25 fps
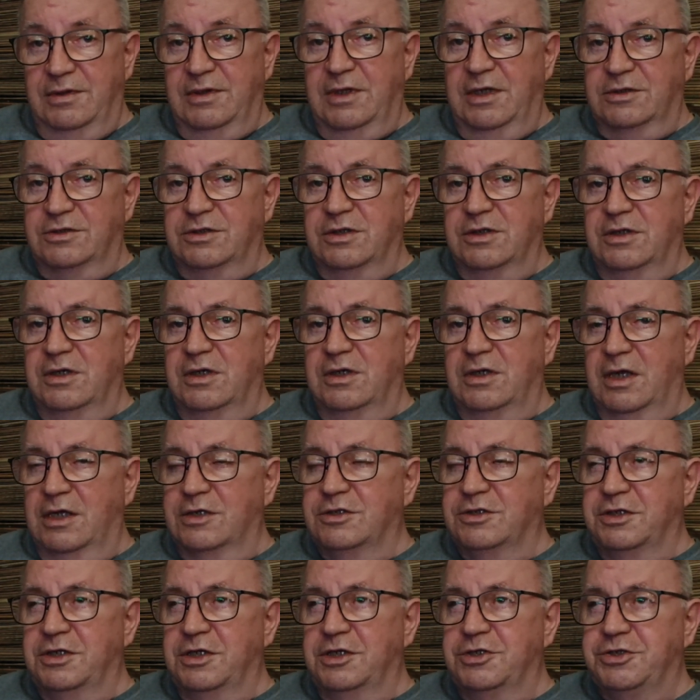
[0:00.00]

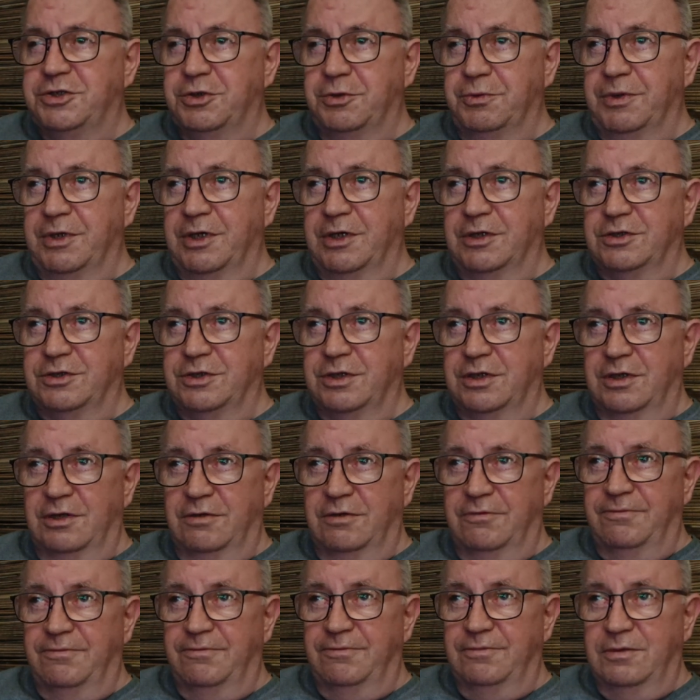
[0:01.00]
that's an issue in
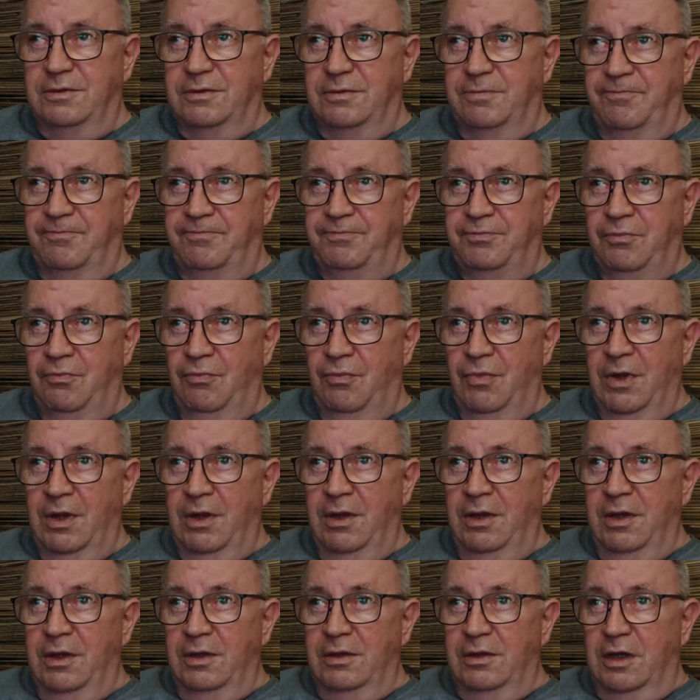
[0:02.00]
itself.
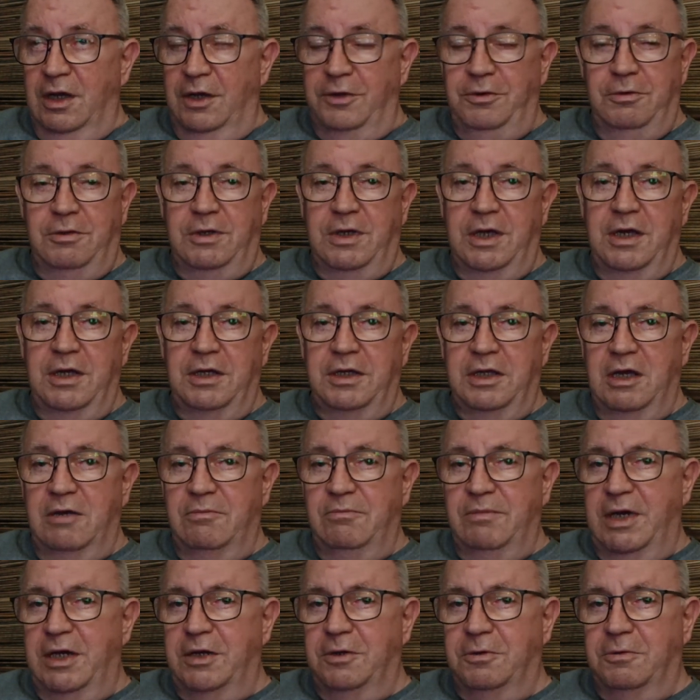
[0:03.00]
Now, you can
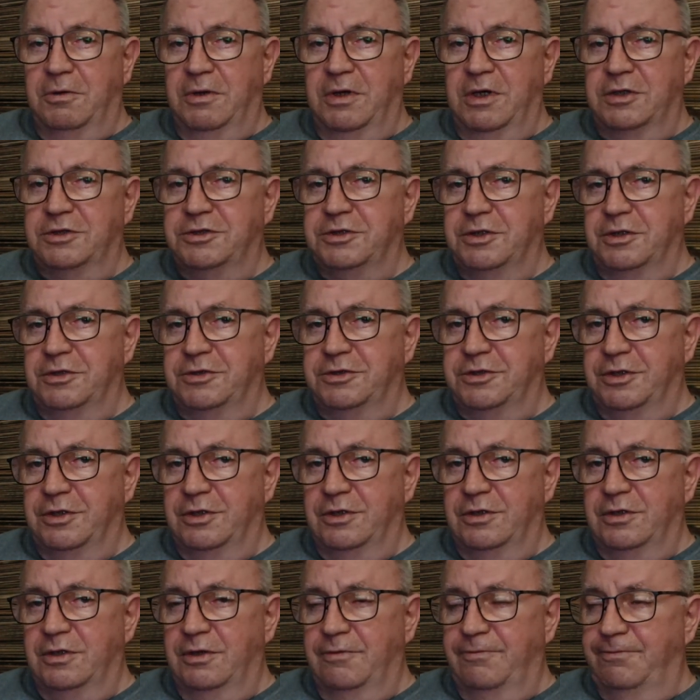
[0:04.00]
get medical insurance
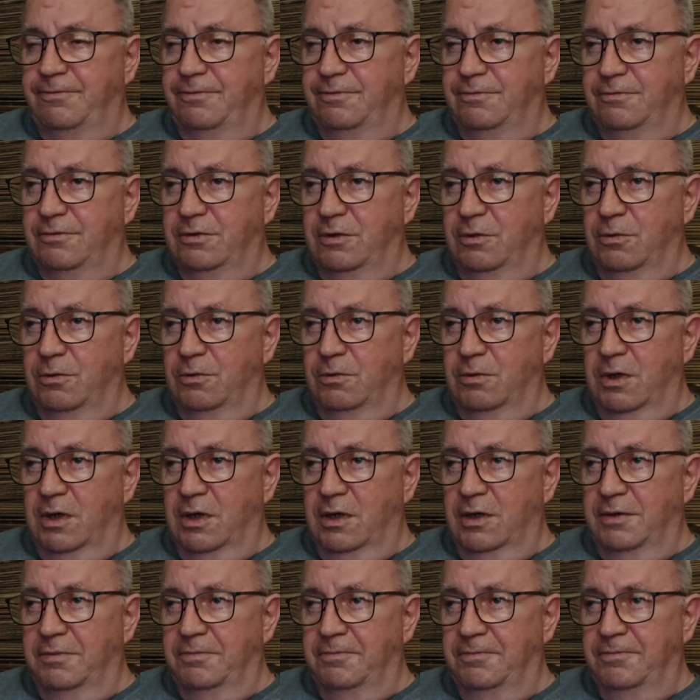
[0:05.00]
here if
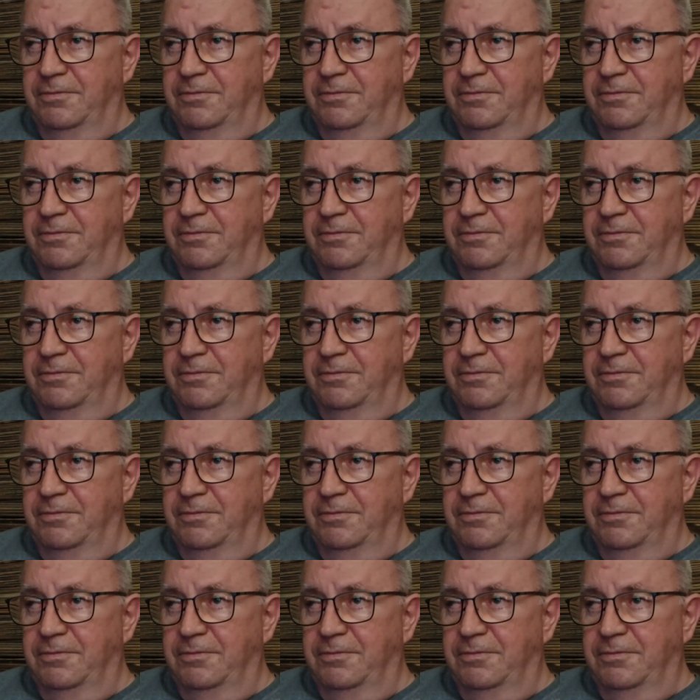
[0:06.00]
you